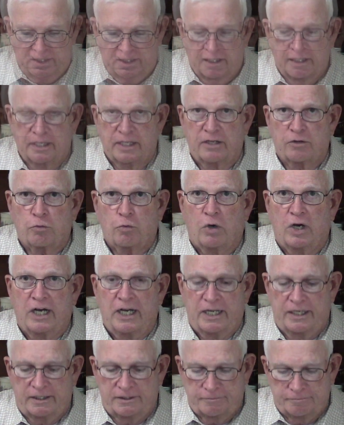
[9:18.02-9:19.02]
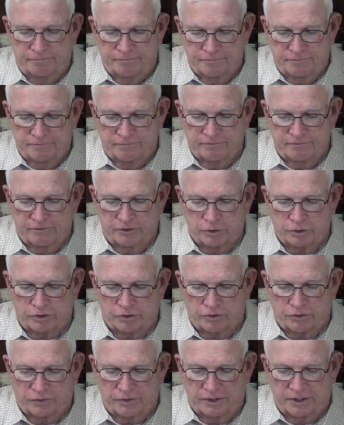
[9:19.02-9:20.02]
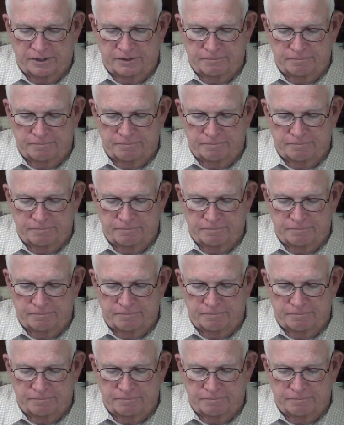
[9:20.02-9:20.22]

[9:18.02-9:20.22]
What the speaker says: And why? Verse 3.